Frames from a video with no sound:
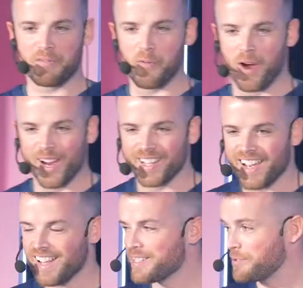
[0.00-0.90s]
where the
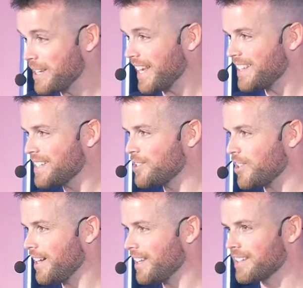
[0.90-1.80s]
hell did we get this
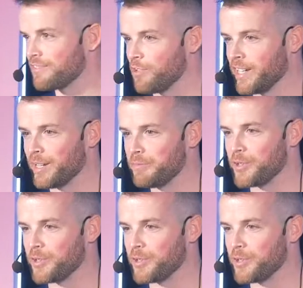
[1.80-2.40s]
child that's running up